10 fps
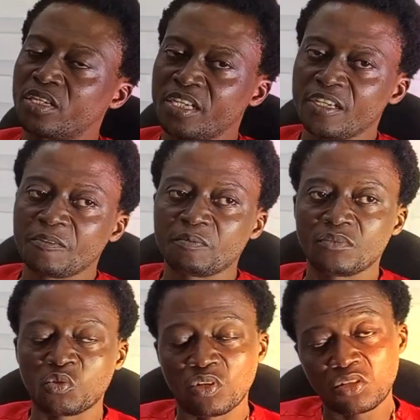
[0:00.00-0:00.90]
Okay,
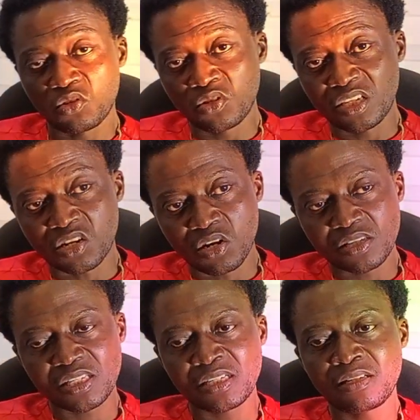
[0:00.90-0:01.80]
we went to do the
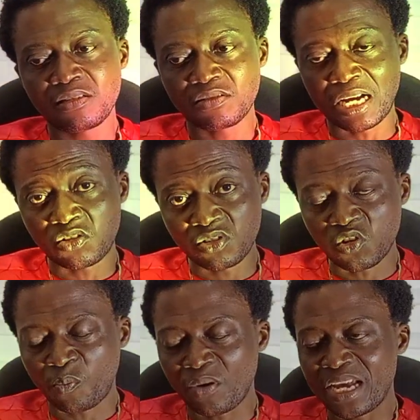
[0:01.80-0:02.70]
costing. I
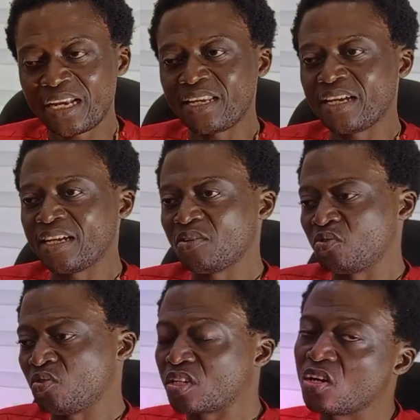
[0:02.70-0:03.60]
took supplier
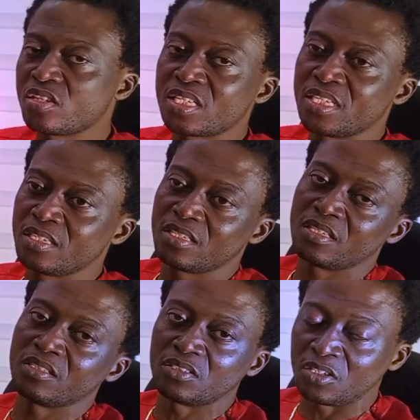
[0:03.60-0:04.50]
there. We do costing
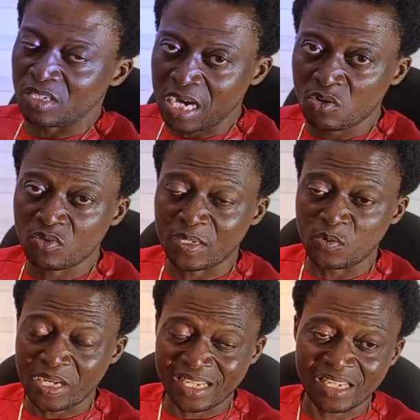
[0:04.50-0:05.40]
on how
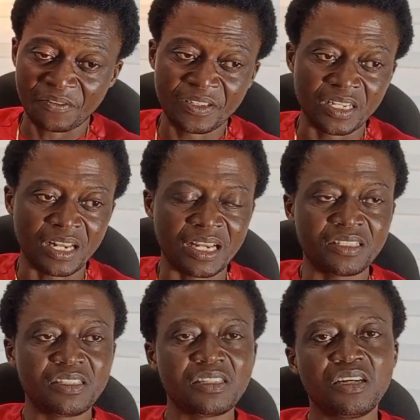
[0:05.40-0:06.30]
we can secure the
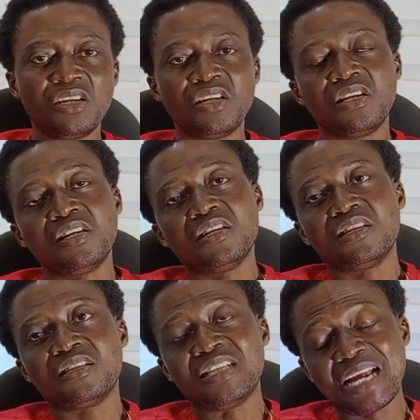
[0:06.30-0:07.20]
land.
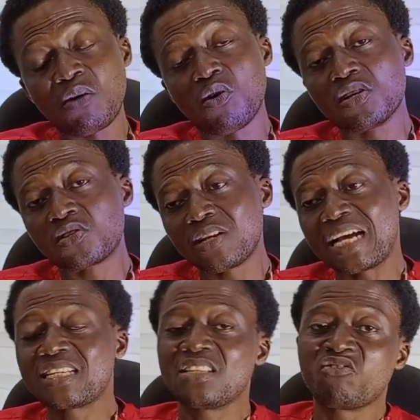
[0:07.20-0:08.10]
The land was sold
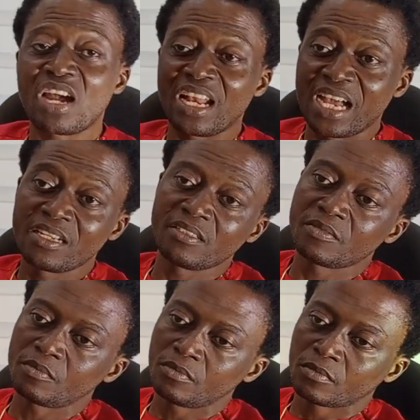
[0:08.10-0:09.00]
as a dry land,
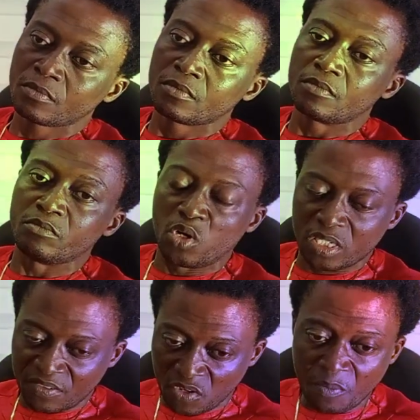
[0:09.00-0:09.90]

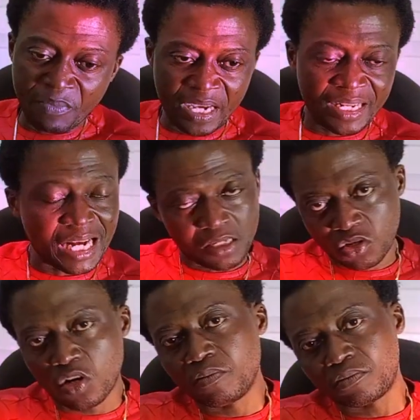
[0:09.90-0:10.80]
but development
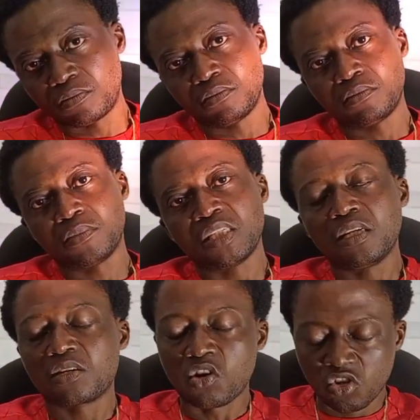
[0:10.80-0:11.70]
has come.
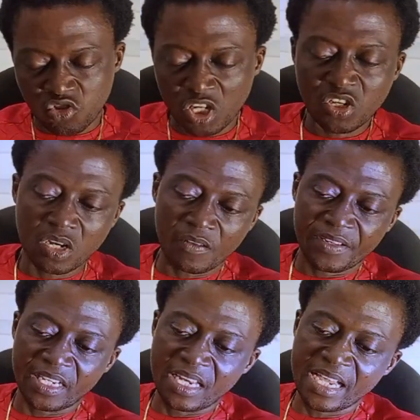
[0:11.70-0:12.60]
Construction
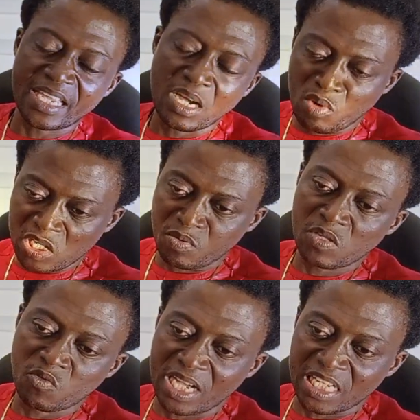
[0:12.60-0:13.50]
of the Lekki
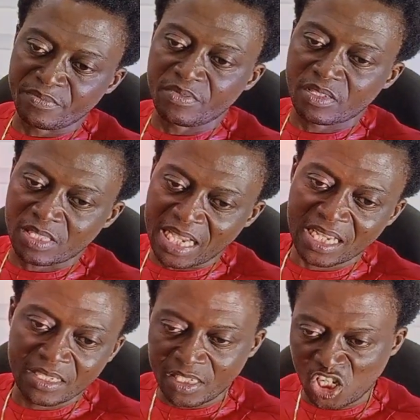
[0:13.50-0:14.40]
Expressway has
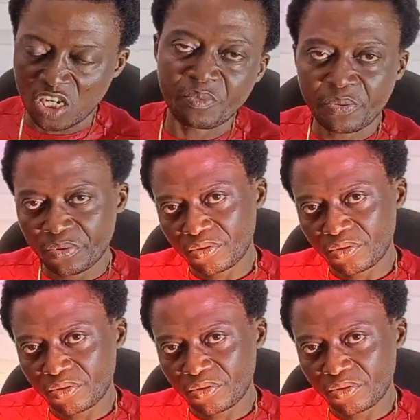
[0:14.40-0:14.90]
taken shape,